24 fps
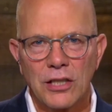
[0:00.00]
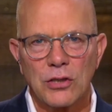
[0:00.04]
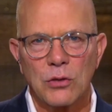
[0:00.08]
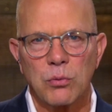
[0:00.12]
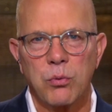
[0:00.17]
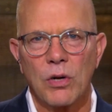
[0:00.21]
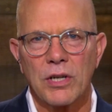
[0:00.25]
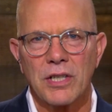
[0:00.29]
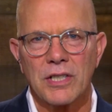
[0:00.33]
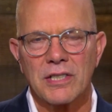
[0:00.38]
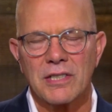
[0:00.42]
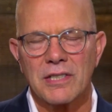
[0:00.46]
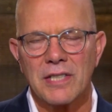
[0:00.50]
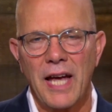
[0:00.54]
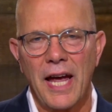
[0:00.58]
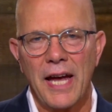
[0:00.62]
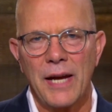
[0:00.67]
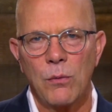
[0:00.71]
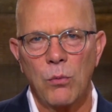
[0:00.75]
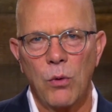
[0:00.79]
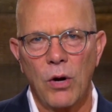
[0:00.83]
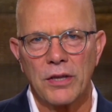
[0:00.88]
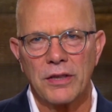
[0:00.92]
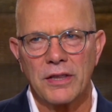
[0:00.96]
just want to
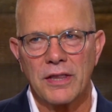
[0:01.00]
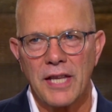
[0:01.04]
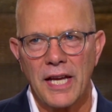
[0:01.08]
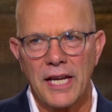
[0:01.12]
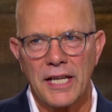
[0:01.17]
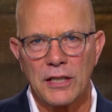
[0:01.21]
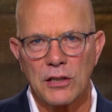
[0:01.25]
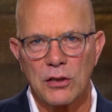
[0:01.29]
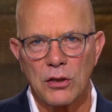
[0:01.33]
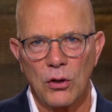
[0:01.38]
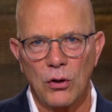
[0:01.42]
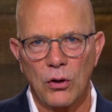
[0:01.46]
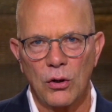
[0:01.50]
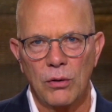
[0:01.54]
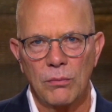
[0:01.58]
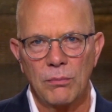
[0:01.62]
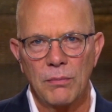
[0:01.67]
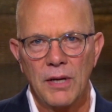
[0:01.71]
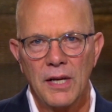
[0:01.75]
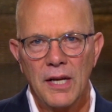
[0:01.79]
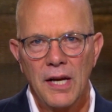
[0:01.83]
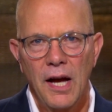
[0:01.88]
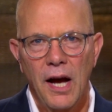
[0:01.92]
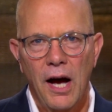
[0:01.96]
say one thing to
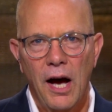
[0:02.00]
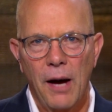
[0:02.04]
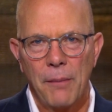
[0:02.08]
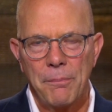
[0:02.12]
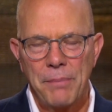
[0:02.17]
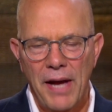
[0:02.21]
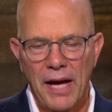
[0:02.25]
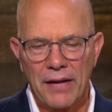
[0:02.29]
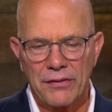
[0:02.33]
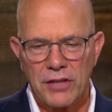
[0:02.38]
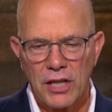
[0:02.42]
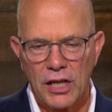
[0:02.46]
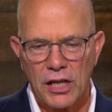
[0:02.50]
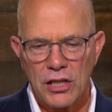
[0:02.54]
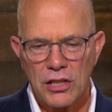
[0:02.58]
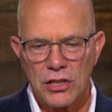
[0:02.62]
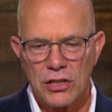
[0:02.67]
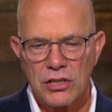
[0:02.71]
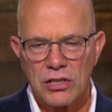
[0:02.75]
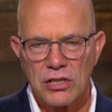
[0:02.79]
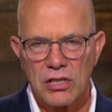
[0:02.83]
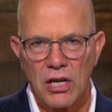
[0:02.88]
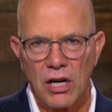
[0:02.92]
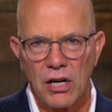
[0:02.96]
them about the
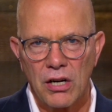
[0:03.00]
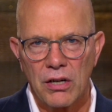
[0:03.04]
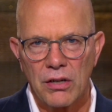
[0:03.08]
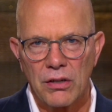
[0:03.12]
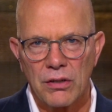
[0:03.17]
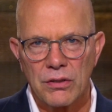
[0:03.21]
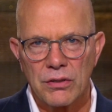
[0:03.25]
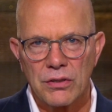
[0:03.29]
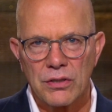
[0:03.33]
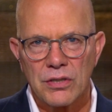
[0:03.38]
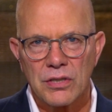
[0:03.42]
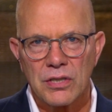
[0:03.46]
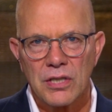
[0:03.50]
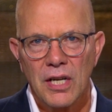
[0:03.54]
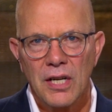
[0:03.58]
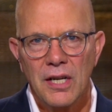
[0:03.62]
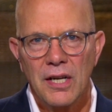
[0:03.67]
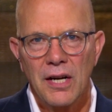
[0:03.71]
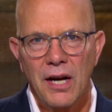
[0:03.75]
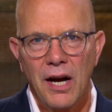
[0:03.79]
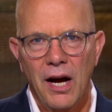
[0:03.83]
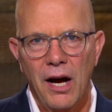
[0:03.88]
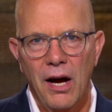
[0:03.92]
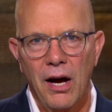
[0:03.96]
concerns
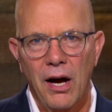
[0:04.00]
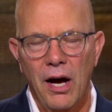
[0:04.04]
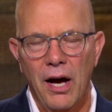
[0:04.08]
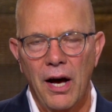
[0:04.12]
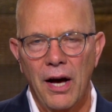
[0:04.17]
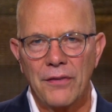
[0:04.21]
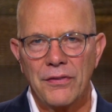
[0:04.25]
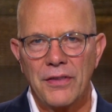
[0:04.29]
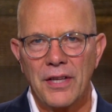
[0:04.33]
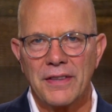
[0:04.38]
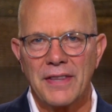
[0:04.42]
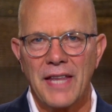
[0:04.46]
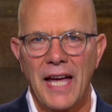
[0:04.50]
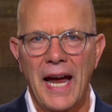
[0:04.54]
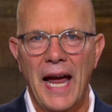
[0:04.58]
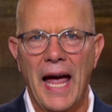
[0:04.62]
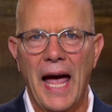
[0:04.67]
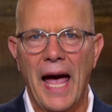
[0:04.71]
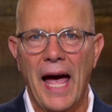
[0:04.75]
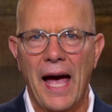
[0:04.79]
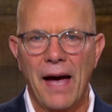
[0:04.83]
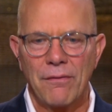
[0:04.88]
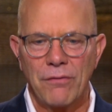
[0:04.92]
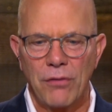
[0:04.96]
that they
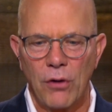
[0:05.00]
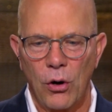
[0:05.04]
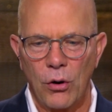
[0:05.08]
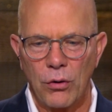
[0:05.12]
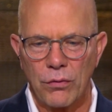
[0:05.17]
have